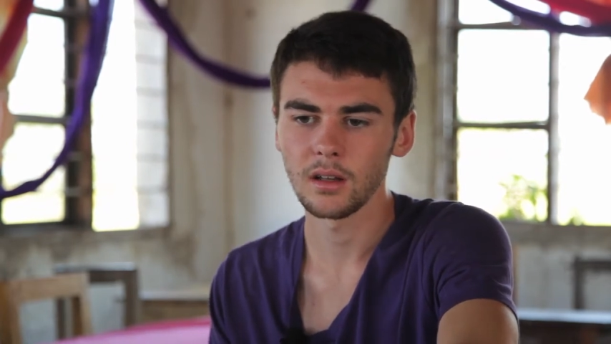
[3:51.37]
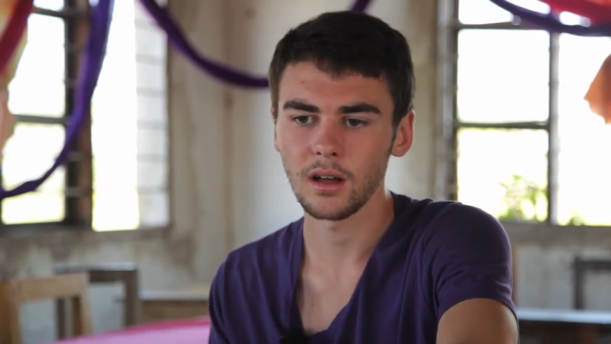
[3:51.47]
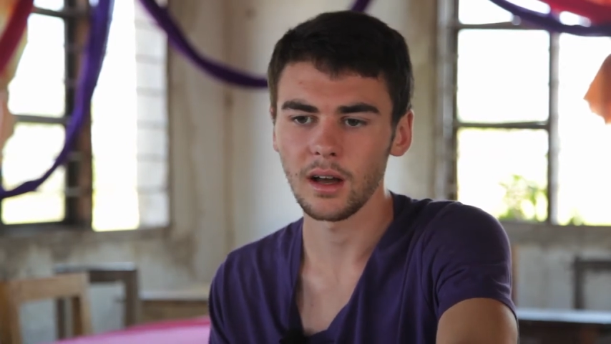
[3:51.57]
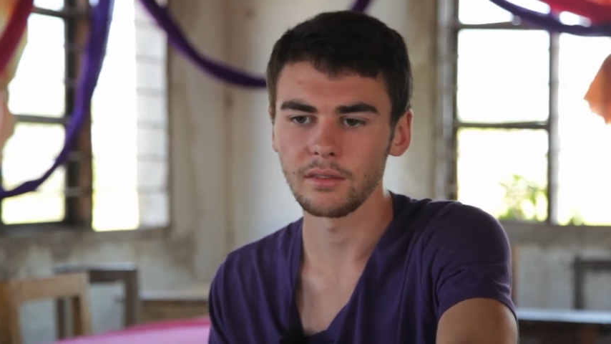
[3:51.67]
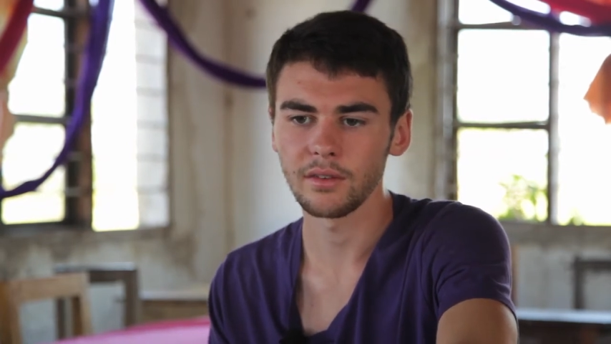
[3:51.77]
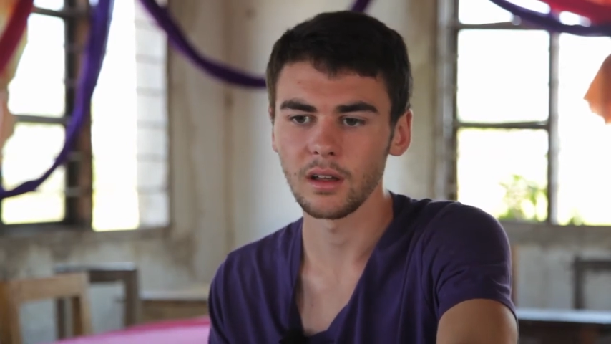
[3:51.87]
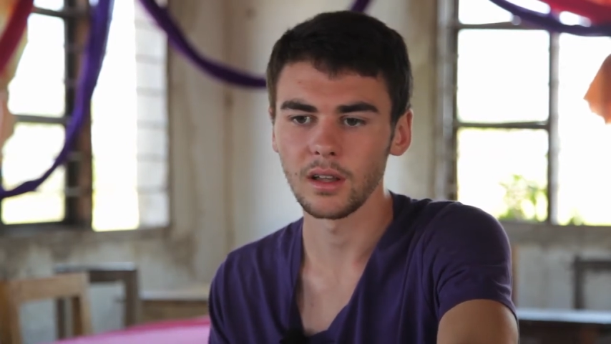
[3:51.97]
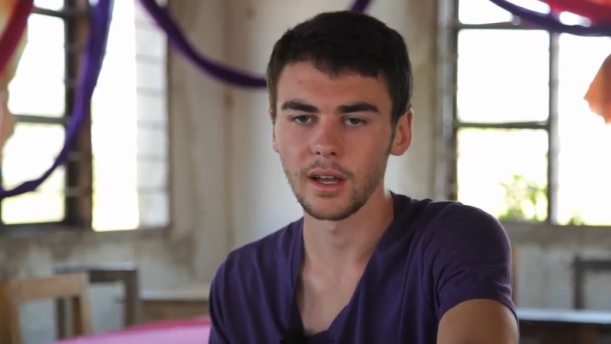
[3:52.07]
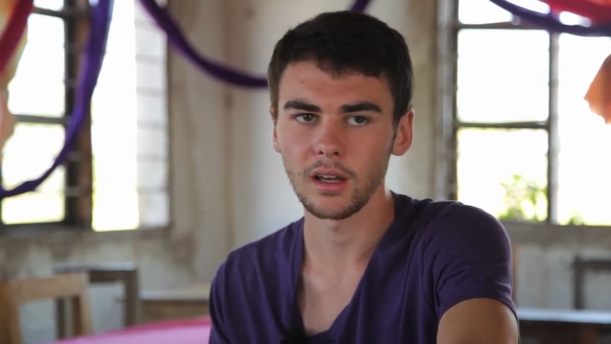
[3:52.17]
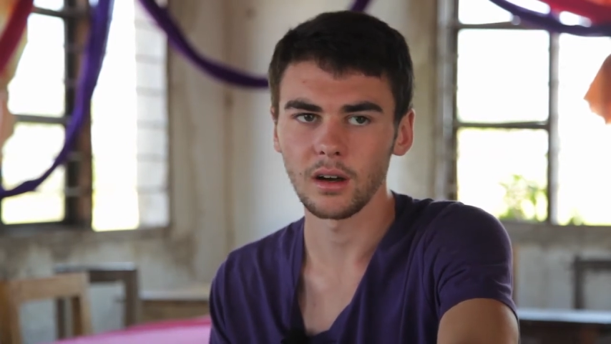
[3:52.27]
I felt
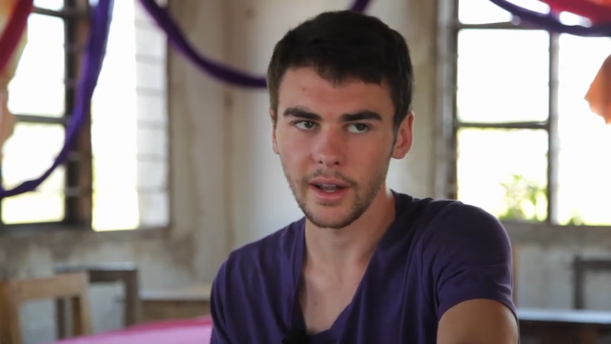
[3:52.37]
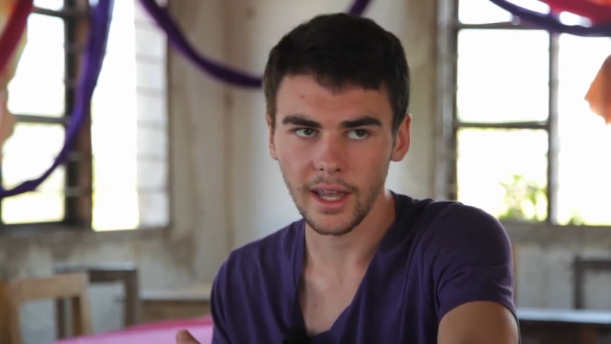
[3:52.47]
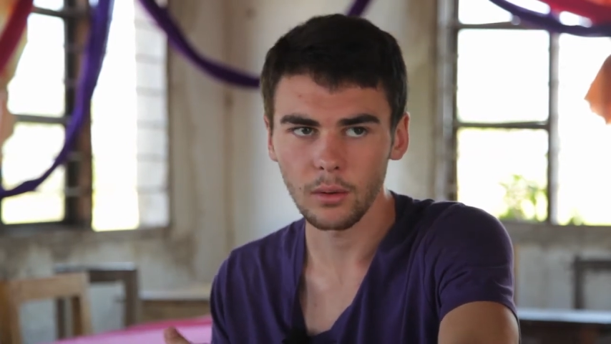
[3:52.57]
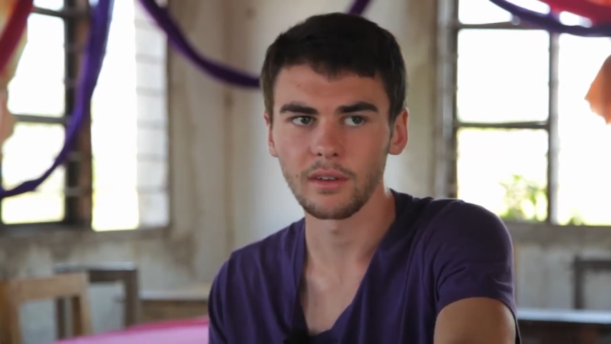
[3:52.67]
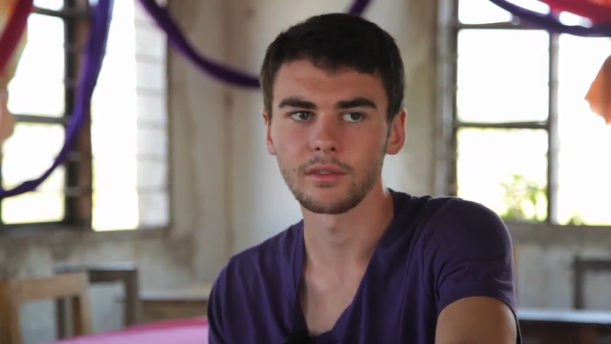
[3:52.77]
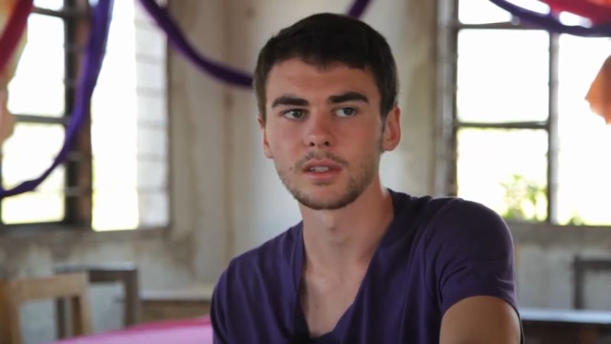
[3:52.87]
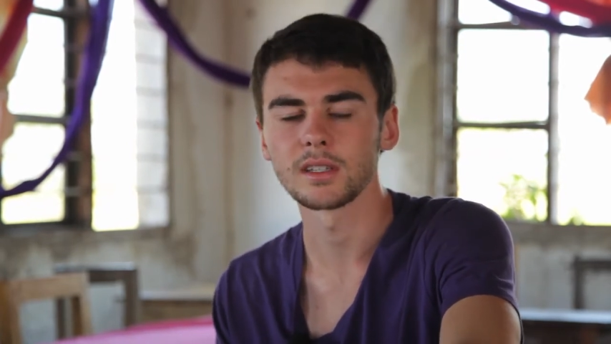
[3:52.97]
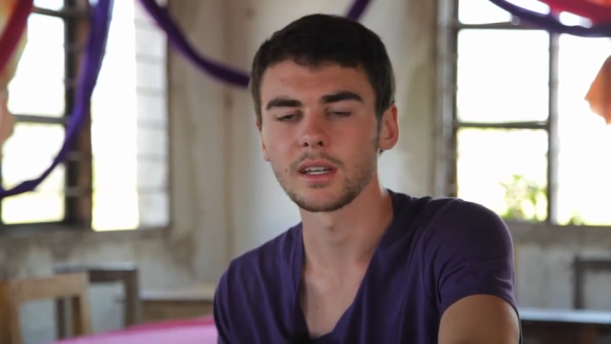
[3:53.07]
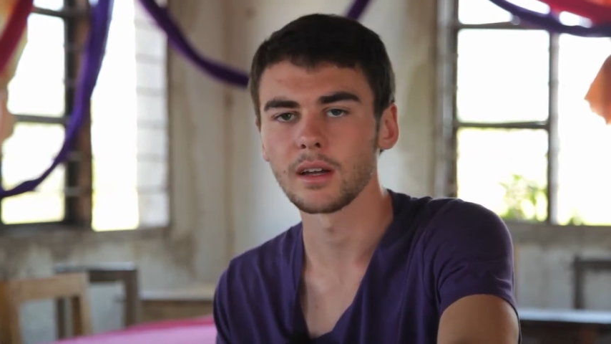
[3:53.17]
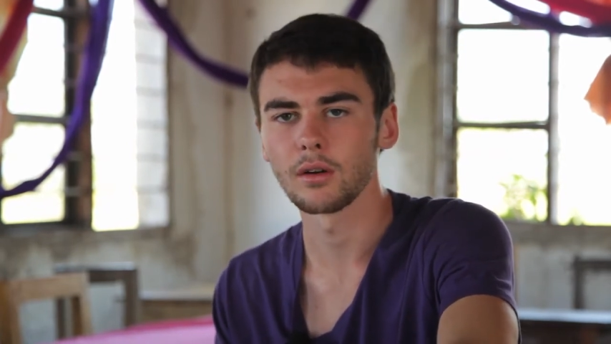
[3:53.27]
like, oh, I can't wait for this
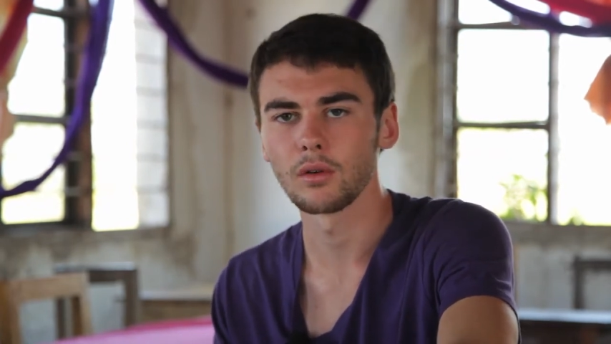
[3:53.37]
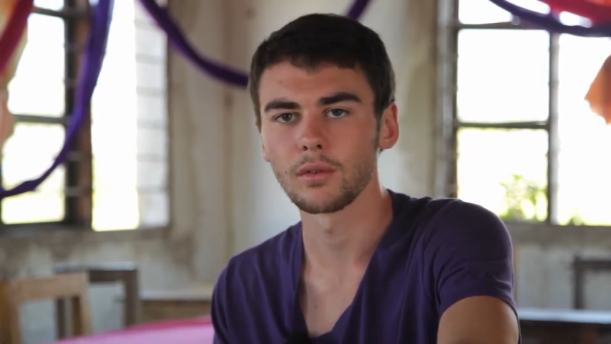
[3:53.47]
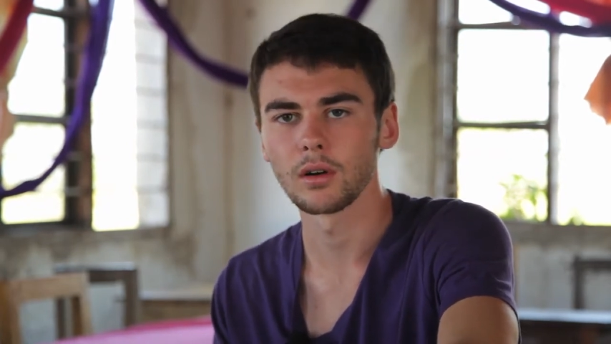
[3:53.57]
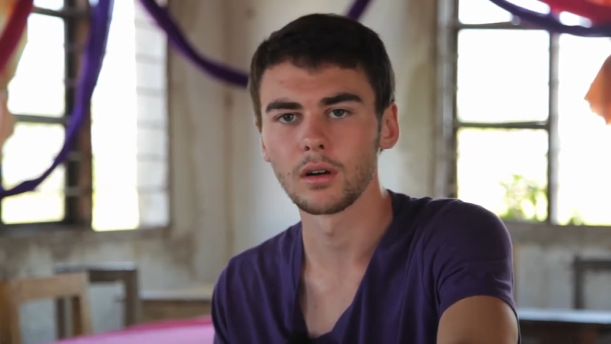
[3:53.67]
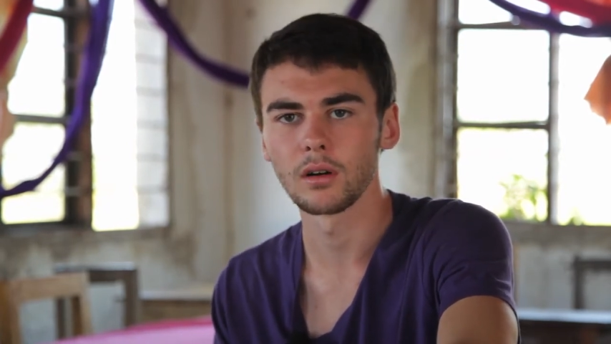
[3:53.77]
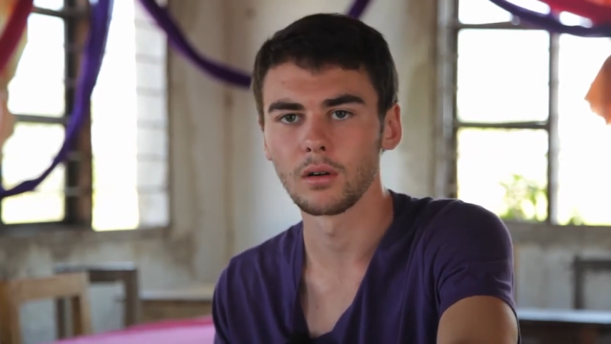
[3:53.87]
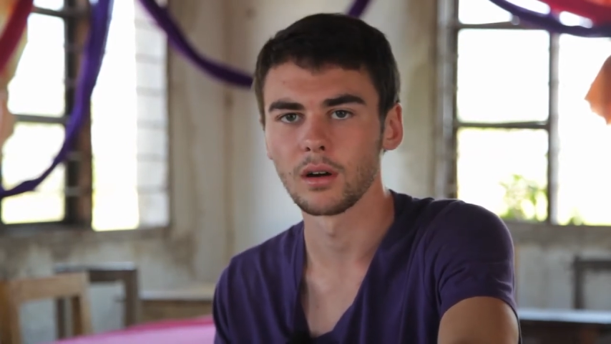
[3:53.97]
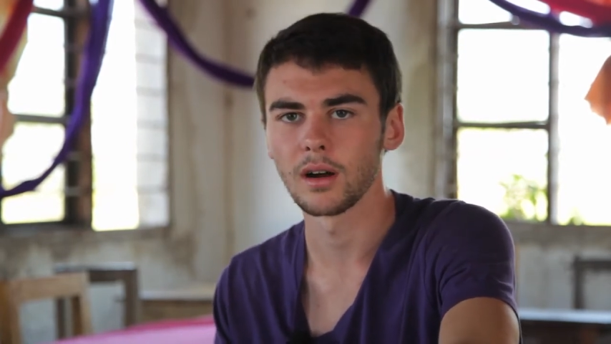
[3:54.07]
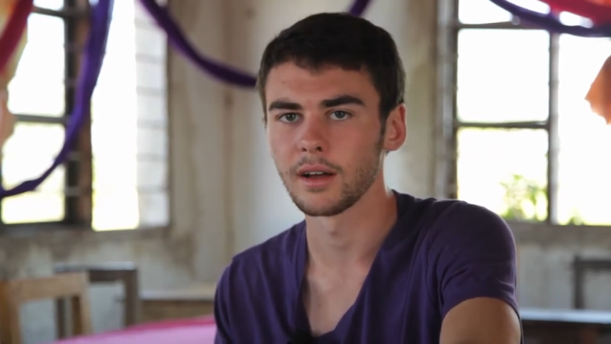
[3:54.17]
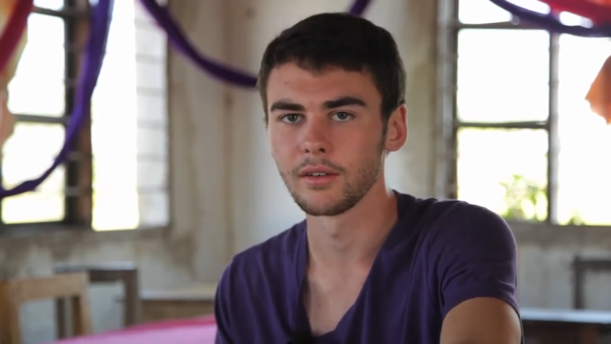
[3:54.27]
to get over,
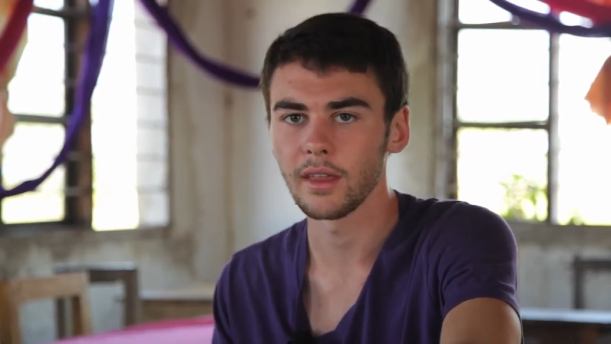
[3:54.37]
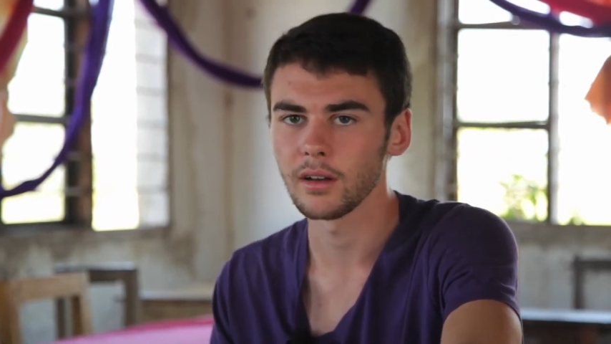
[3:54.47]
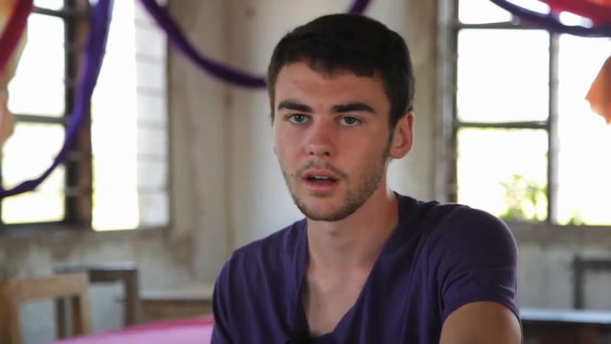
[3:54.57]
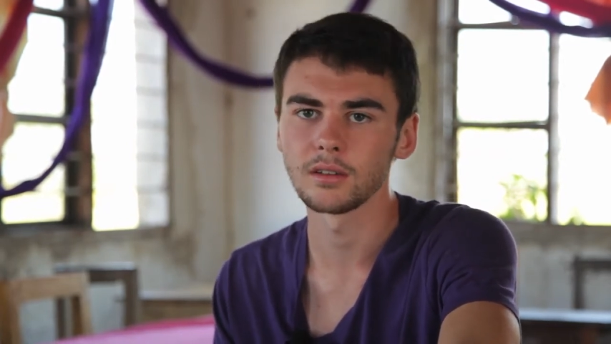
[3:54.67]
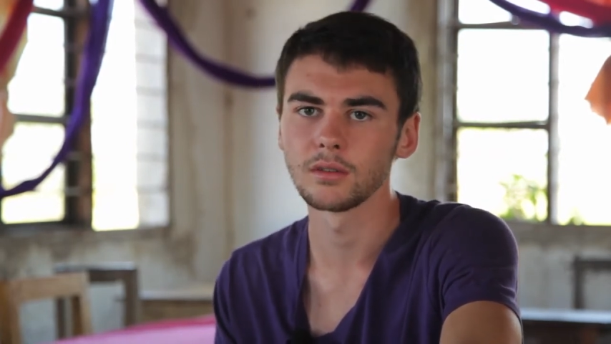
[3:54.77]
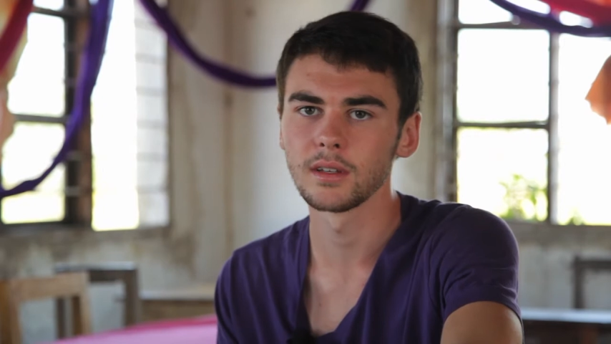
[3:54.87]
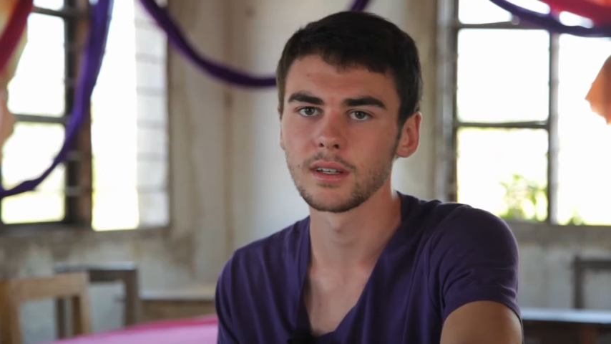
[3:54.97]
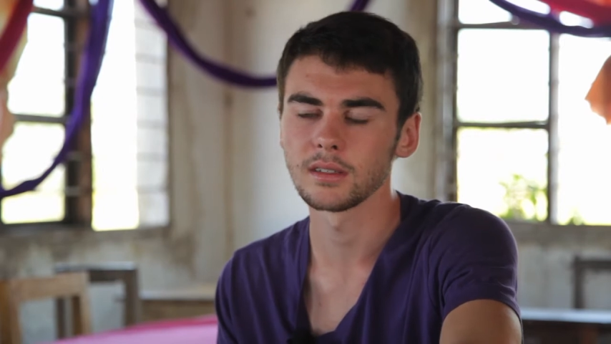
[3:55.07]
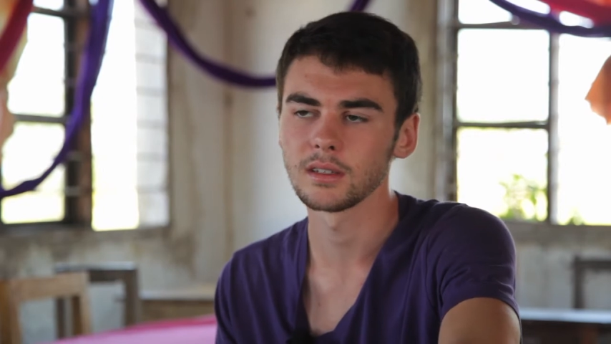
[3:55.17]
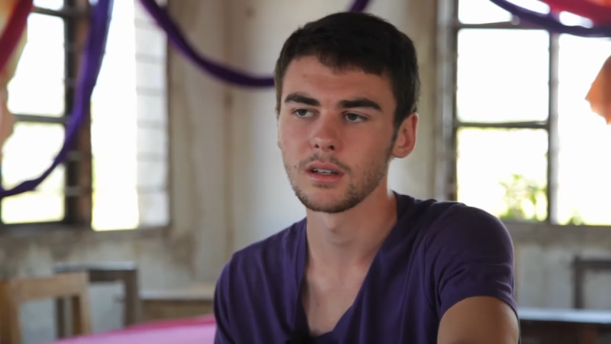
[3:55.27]
or I'd rather not do
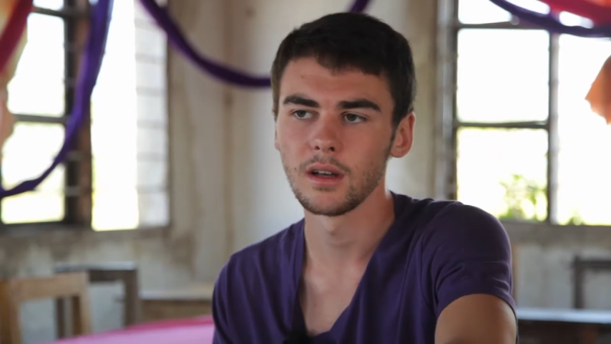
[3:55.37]
this.